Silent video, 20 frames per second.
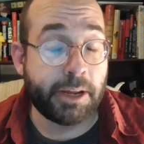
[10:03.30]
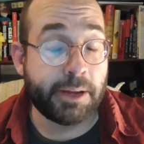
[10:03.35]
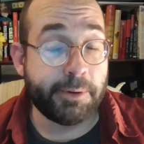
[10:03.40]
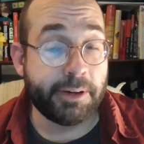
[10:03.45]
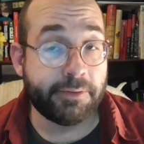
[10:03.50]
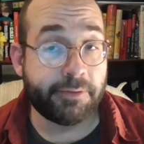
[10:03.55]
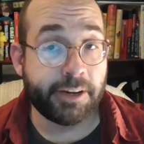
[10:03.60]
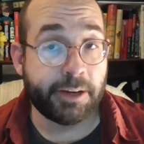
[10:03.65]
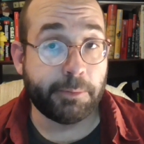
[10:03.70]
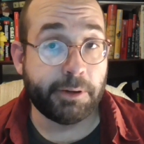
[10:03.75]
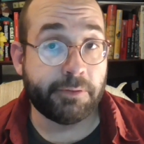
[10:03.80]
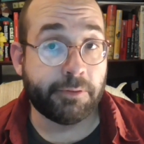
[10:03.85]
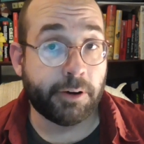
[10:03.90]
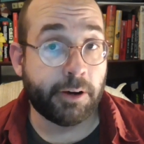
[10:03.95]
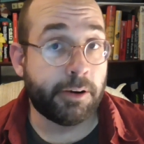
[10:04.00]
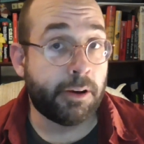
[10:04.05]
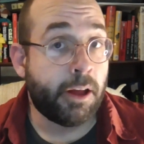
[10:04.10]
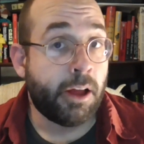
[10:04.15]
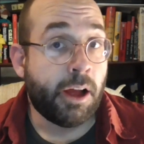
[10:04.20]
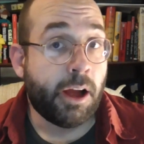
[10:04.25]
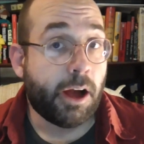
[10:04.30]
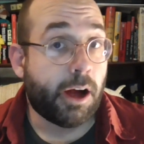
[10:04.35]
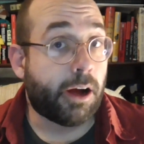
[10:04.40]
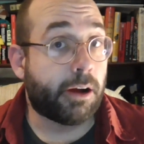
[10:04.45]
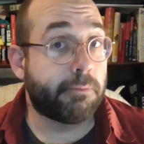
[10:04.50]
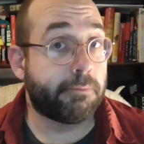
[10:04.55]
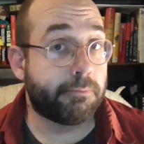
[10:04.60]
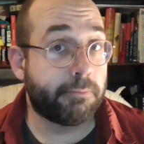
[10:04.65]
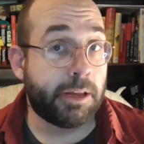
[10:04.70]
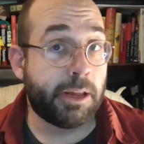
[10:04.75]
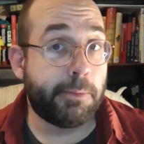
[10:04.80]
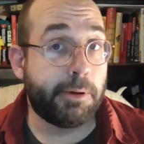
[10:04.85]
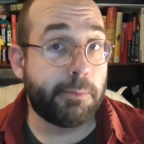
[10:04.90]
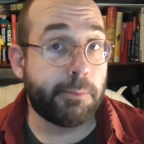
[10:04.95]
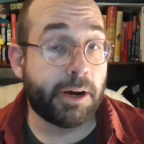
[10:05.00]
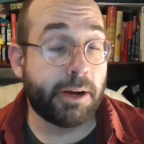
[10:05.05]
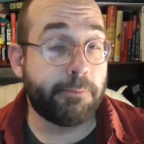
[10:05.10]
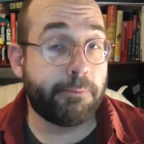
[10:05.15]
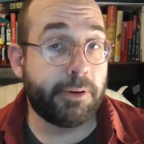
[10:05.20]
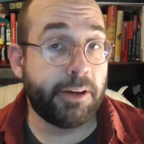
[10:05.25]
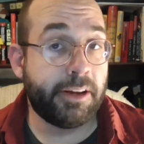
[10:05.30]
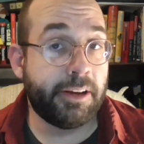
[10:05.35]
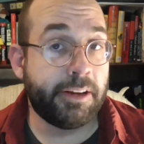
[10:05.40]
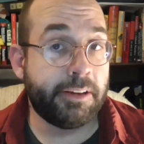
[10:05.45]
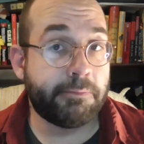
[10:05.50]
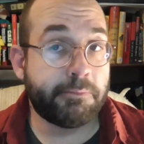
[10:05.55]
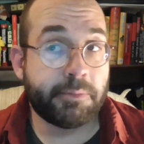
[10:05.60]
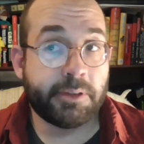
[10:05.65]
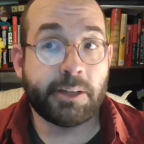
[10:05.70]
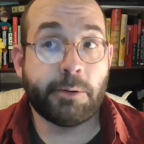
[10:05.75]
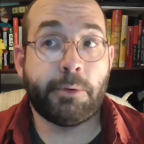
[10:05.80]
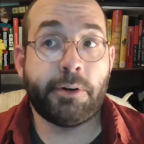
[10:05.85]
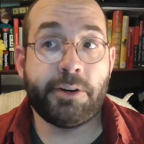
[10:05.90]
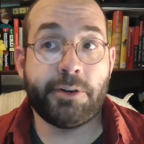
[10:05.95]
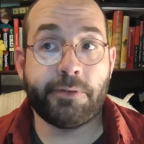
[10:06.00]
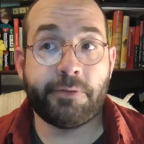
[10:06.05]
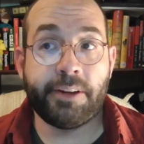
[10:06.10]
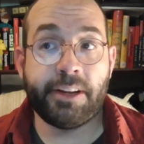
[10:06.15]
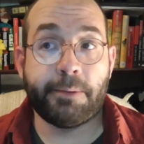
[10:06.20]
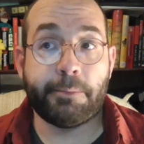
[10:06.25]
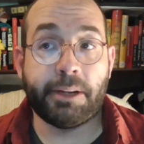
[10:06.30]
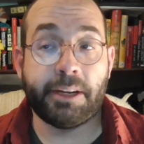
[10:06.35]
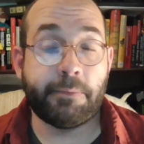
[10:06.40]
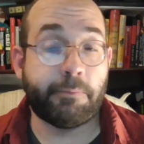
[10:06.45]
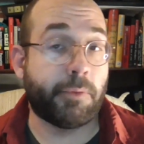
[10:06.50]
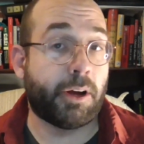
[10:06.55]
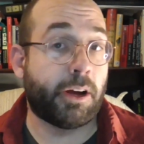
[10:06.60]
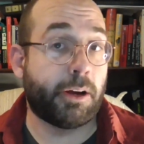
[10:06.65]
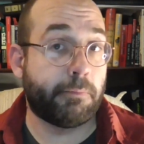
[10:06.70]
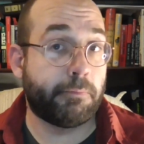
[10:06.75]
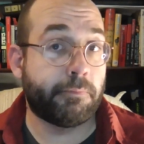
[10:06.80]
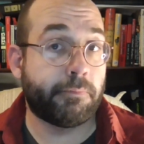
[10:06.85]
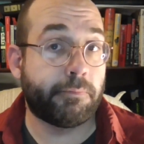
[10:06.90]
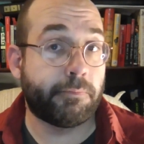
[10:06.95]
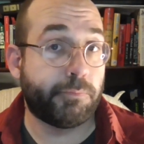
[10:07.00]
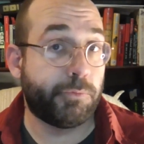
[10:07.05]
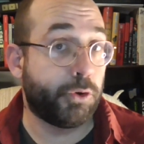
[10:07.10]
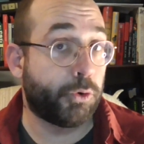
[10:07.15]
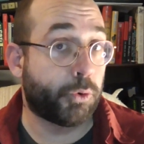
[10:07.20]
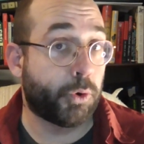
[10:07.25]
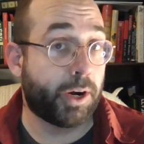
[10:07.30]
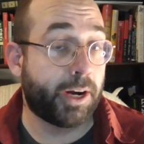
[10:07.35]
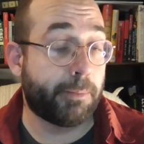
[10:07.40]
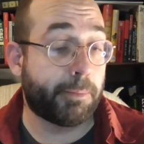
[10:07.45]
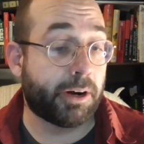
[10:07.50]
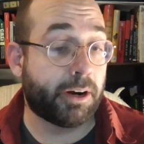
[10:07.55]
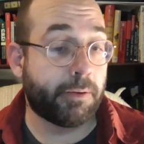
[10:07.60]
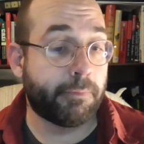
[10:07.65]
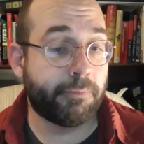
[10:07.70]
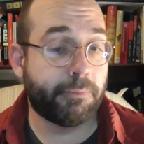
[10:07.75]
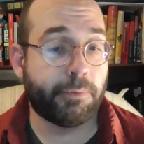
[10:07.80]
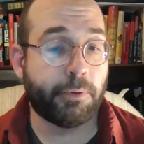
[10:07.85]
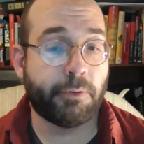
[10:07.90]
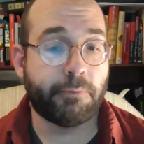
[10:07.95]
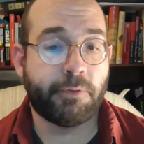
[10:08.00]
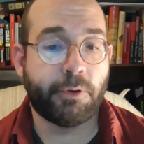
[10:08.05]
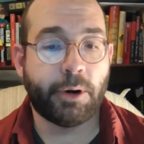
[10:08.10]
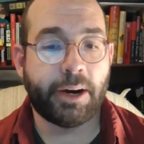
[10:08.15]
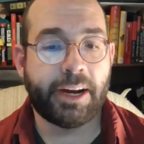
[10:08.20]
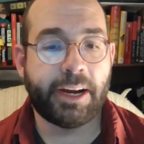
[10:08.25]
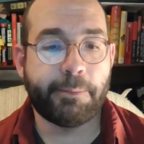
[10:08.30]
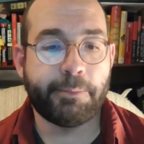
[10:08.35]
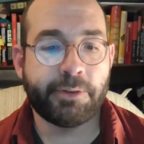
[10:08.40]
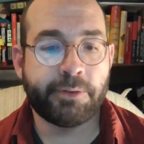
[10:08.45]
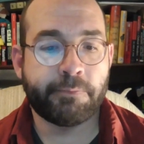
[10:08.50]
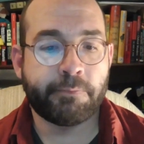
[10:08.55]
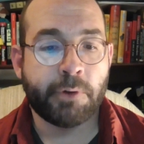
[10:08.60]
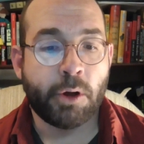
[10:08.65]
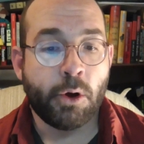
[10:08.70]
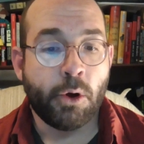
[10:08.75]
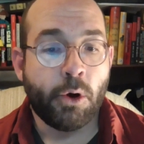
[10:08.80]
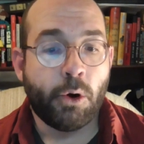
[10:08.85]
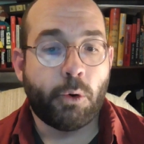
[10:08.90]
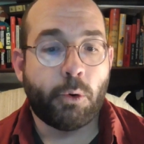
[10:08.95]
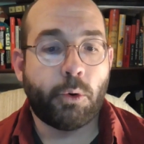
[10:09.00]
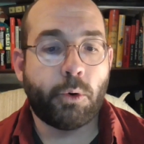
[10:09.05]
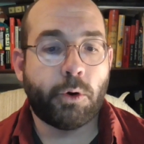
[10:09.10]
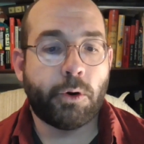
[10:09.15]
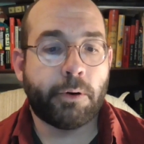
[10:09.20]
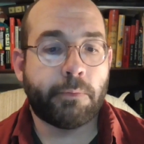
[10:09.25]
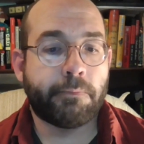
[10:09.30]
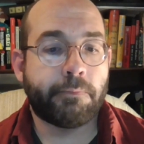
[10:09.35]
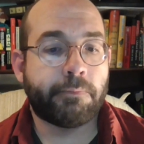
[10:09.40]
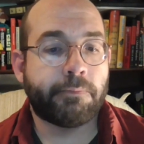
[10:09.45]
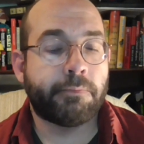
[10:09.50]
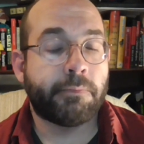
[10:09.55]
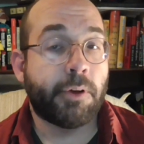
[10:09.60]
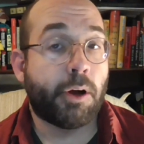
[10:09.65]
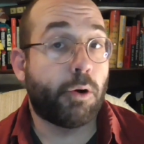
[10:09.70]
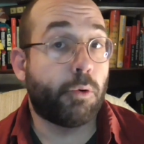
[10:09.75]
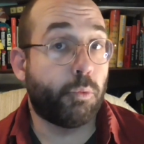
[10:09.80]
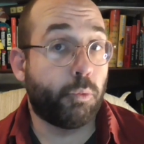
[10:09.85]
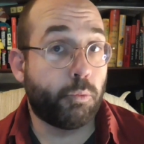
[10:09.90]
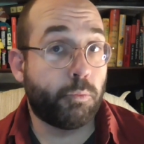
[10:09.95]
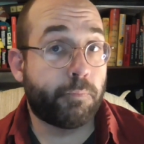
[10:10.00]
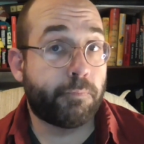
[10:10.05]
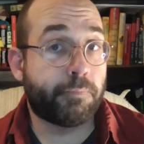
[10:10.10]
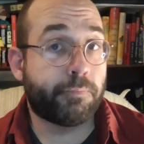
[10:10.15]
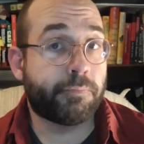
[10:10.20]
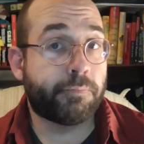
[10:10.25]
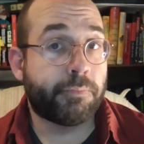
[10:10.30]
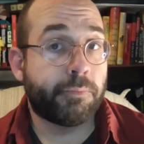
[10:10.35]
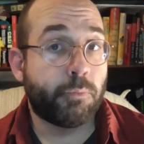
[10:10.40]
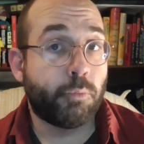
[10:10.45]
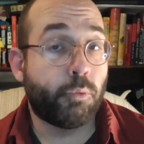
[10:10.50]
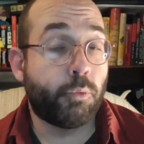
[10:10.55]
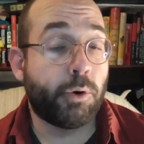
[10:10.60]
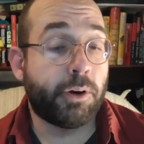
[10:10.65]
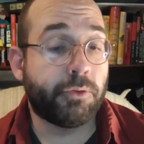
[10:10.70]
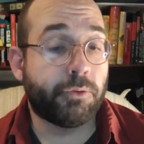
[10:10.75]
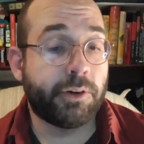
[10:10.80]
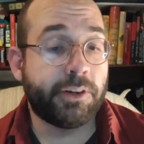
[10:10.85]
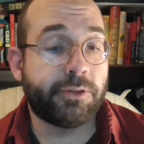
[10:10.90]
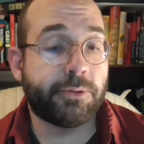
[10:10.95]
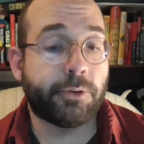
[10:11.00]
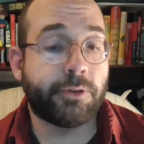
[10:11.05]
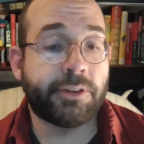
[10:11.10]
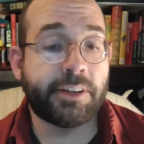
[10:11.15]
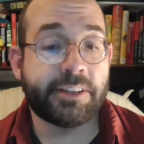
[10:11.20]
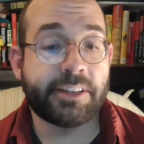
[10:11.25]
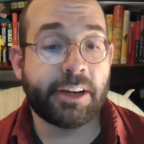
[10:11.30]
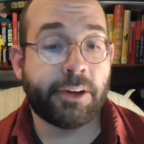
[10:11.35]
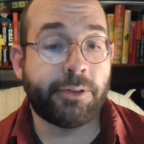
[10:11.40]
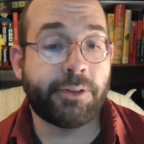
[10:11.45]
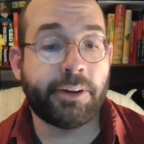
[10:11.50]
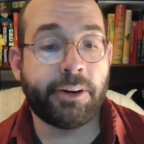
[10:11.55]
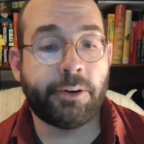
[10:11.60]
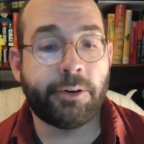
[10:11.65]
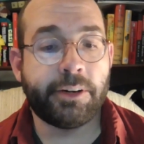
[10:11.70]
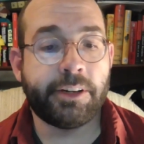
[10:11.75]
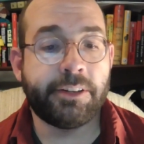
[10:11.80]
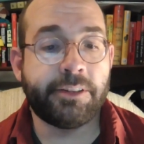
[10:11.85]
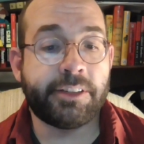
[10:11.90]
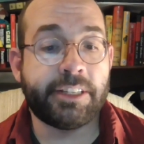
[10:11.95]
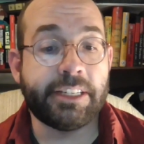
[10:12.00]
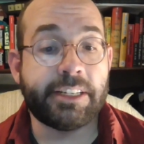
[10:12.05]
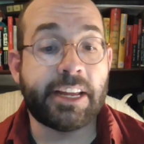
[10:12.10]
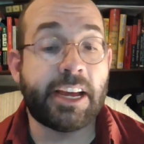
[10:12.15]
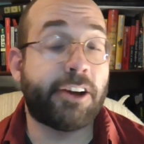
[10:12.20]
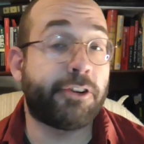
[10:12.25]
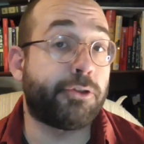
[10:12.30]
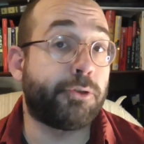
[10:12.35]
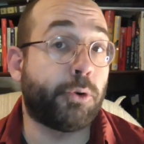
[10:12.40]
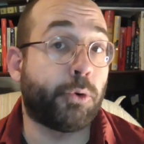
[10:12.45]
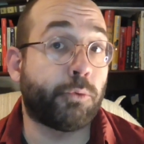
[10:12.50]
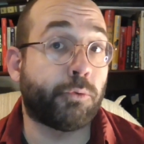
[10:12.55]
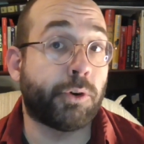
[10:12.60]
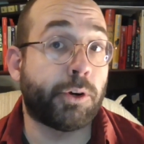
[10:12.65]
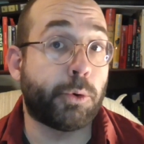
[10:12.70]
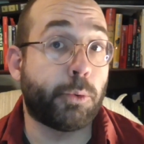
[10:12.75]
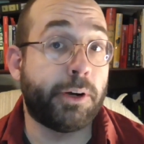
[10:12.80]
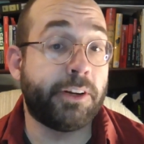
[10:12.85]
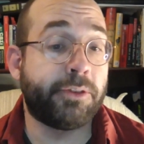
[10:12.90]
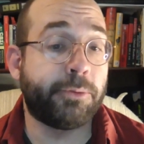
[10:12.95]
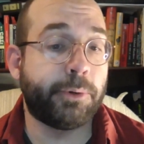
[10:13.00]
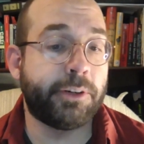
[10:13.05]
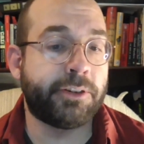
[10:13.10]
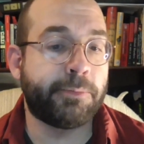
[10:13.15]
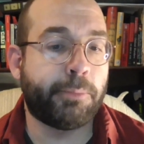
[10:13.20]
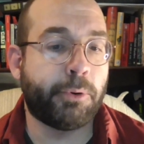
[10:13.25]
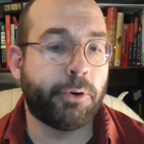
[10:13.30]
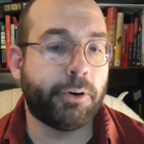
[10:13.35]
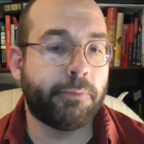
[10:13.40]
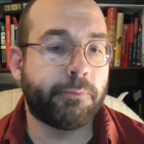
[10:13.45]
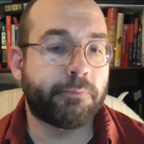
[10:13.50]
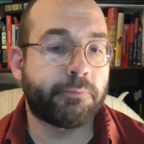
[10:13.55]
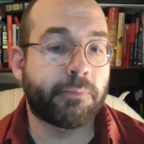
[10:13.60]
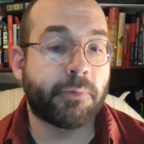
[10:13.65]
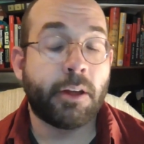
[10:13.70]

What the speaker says: maybe a family friend, maybe might be someone in your family, your grandma, perhaps. Or one resource that's out there is the National Runaway Switchboard,